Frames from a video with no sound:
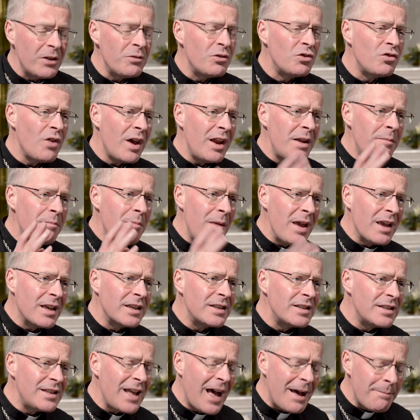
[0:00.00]
try to make a
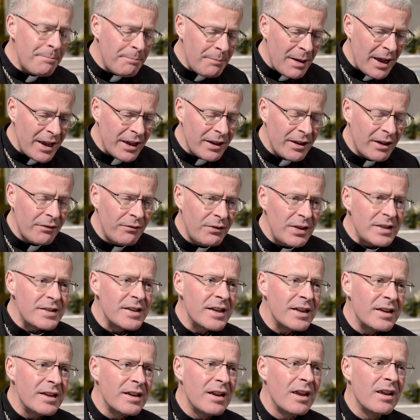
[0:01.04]
stop by a
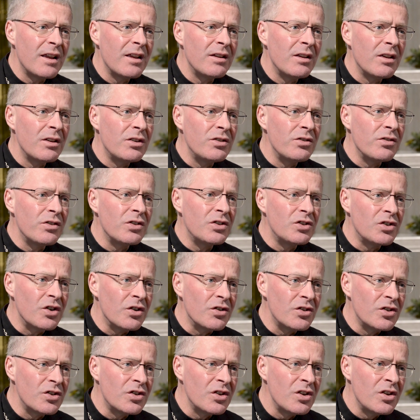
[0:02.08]
visit uh, to the
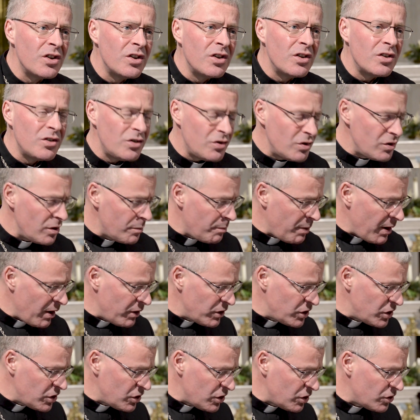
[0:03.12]
church, to your
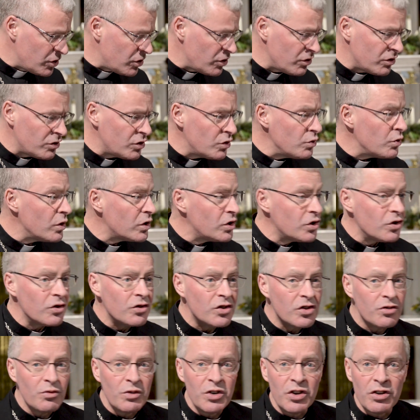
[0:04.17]
parish church, or to a
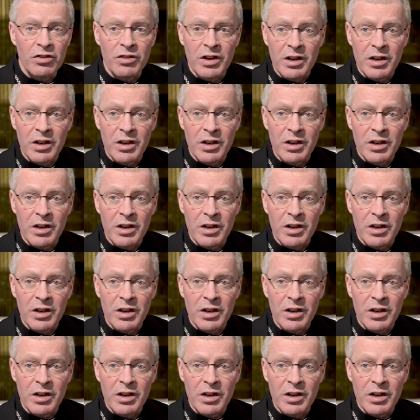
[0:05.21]
church when you're